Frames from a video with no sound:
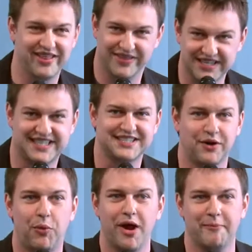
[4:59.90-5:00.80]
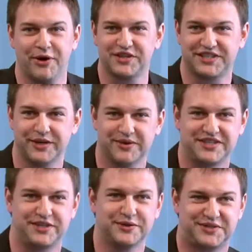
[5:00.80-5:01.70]
this is the one person who
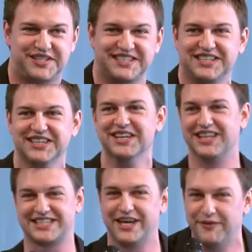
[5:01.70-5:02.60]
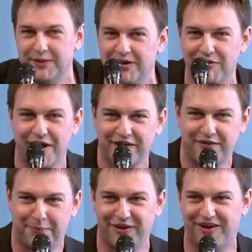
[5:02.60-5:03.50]
has used it. Let's give him a round of
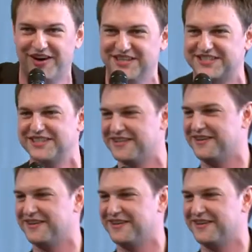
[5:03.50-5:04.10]
applause.